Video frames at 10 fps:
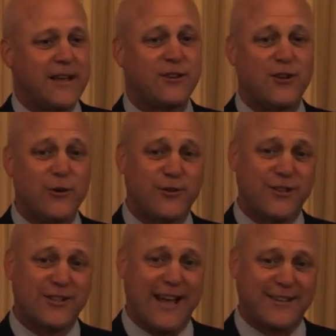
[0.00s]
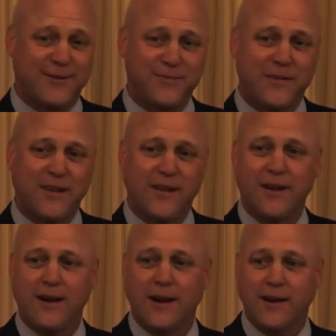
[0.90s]
That's a huge success.
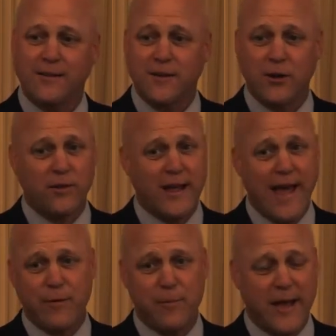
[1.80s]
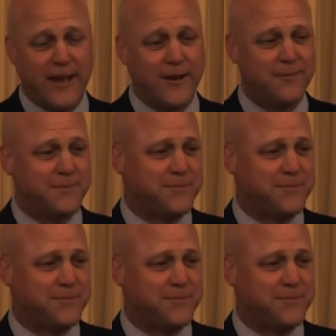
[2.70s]
You know, they haven't been,